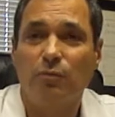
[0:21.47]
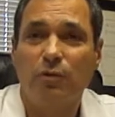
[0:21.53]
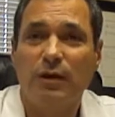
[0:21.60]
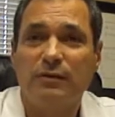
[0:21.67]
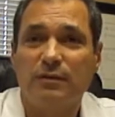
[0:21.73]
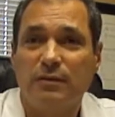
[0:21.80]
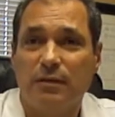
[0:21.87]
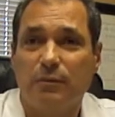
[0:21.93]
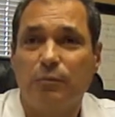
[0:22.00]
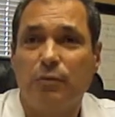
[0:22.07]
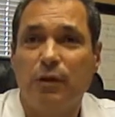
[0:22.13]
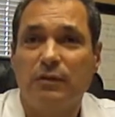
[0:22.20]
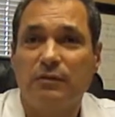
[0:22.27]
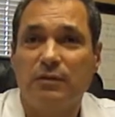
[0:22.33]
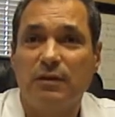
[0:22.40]

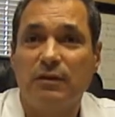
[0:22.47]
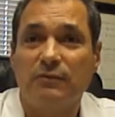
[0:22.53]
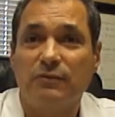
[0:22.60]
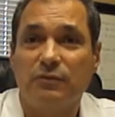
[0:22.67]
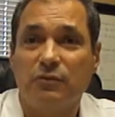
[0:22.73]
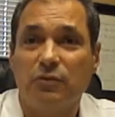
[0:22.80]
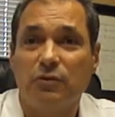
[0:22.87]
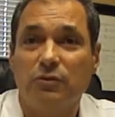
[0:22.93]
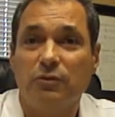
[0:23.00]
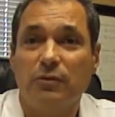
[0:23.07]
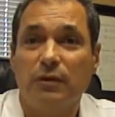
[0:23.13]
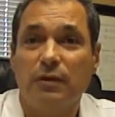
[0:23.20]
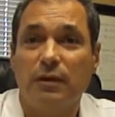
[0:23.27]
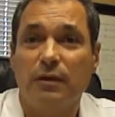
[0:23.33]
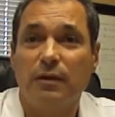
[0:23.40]
breast lift
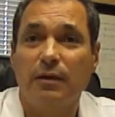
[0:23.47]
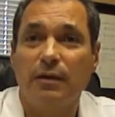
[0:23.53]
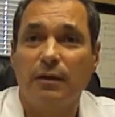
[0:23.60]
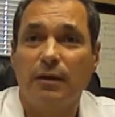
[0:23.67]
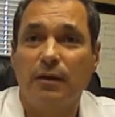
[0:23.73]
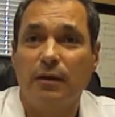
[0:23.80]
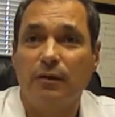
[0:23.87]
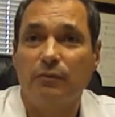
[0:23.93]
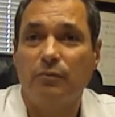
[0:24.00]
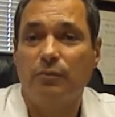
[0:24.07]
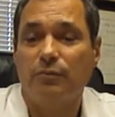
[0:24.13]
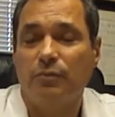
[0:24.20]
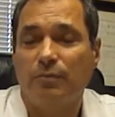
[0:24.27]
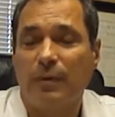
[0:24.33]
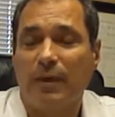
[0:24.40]
surgery.
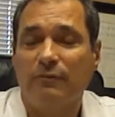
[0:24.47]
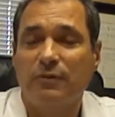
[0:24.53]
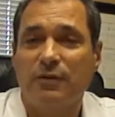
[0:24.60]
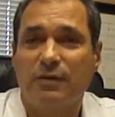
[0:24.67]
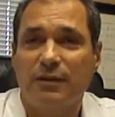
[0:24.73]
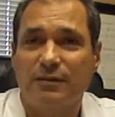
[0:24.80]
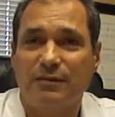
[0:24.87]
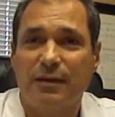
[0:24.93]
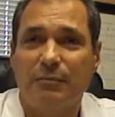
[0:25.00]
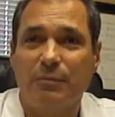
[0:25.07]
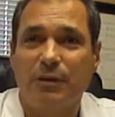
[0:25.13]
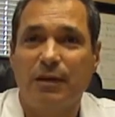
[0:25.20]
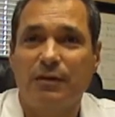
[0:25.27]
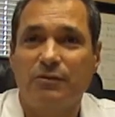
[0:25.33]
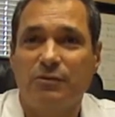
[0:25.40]
After the
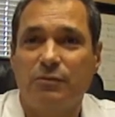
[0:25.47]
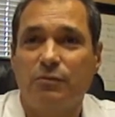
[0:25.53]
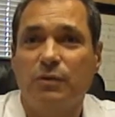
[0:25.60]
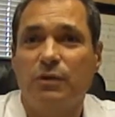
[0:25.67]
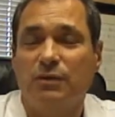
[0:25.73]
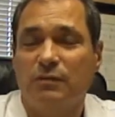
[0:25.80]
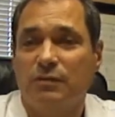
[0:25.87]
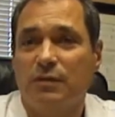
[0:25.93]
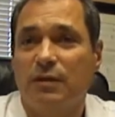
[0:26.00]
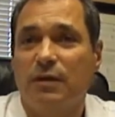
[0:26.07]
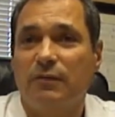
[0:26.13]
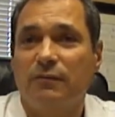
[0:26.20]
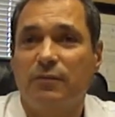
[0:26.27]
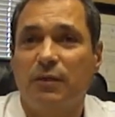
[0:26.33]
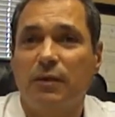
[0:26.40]
examination, we can see
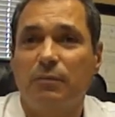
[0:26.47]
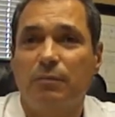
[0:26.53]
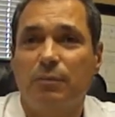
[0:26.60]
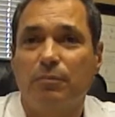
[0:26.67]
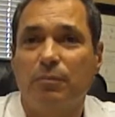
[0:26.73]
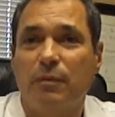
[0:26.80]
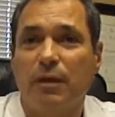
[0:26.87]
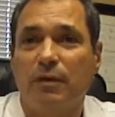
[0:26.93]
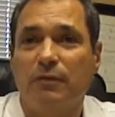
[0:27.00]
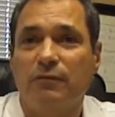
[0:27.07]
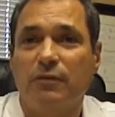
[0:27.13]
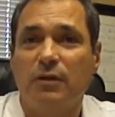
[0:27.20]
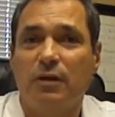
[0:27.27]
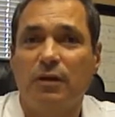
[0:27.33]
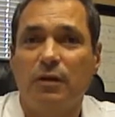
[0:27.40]
if the
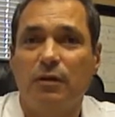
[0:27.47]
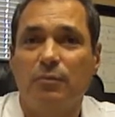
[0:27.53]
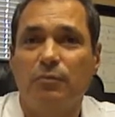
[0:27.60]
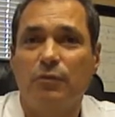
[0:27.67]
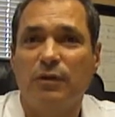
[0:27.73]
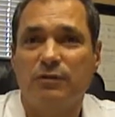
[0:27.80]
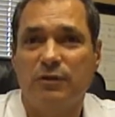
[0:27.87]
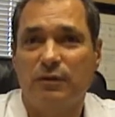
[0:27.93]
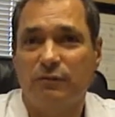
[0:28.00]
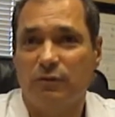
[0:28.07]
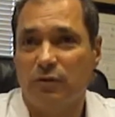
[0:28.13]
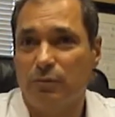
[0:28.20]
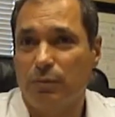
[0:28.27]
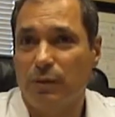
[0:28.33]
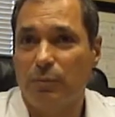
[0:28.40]
breast lift
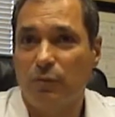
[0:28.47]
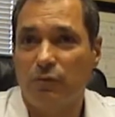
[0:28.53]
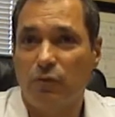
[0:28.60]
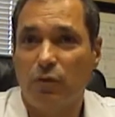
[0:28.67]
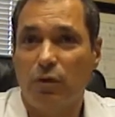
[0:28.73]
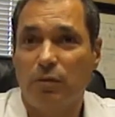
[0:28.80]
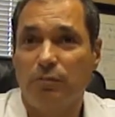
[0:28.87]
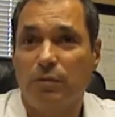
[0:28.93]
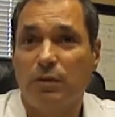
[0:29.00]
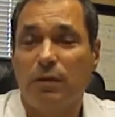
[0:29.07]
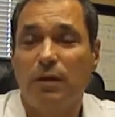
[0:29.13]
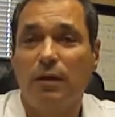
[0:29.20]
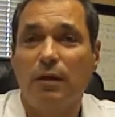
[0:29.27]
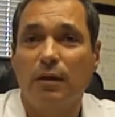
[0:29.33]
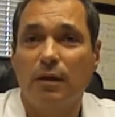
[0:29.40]
could be performed
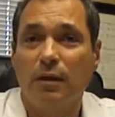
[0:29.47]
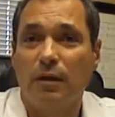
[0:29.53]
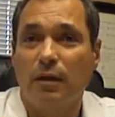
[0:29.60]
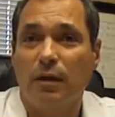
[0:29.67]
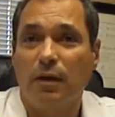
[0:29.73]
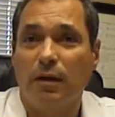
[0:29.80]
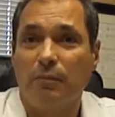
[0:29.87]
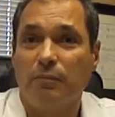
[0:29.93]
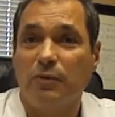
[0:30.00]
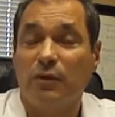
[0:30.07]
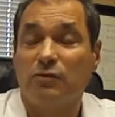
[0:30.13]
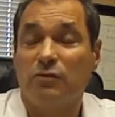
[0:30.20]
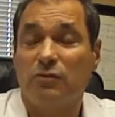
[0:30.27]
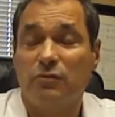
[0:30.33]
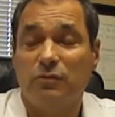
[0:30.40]

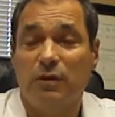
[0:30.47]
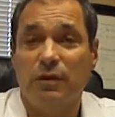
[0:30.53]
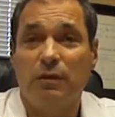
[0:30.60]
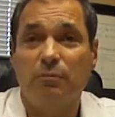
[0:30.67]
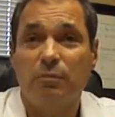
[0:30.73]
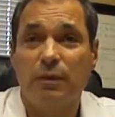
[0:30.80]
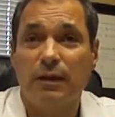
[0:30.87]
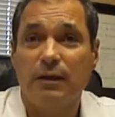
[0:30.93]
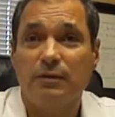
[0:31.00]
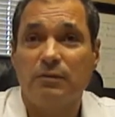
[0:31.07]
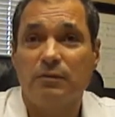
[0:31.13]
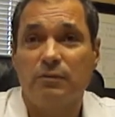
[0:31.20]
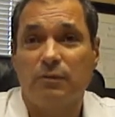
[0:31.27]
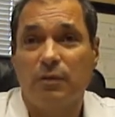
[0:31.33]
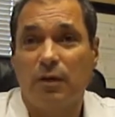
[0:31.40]
just using
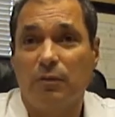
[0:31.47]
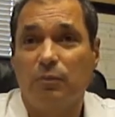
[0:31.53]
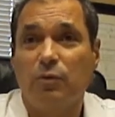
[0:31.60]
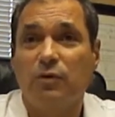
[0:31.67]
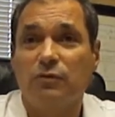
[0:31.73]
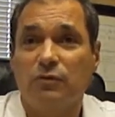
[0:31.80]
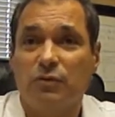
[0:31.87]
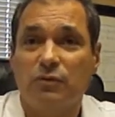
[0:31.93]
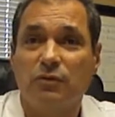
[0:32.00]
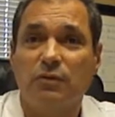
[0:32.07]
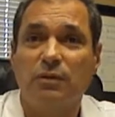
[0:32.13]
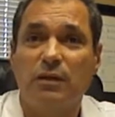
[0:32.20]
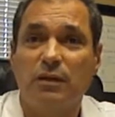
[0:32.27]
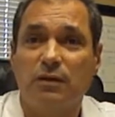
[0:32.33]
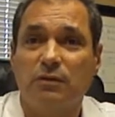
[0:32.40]
implants versus
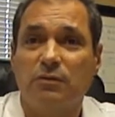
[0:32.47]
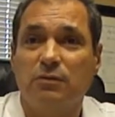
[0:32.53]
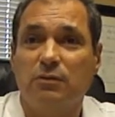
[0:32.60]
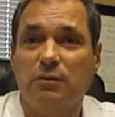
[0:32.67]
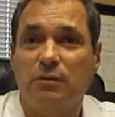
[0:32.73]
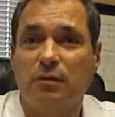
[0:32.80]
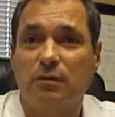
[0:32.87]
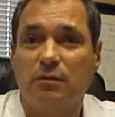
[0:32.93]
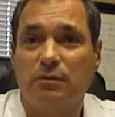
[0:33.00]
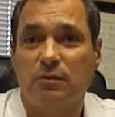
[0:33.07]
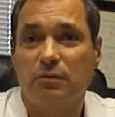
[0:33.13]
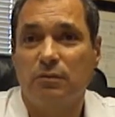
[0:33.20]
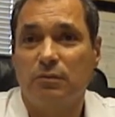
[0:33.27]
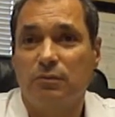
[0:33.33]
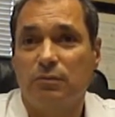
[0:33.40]
needing to
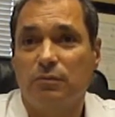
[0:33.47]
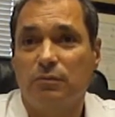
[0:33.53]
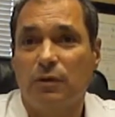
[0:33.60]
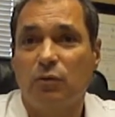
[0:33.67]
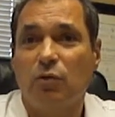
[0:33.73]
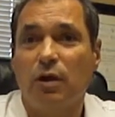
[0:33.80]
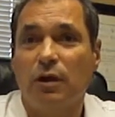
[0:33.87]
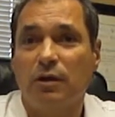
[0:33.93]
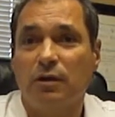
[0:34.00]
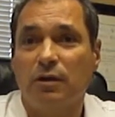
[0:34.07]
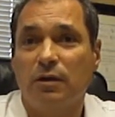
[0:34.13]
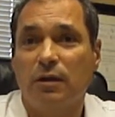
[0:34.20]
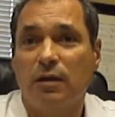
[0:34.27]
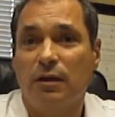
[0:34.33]
require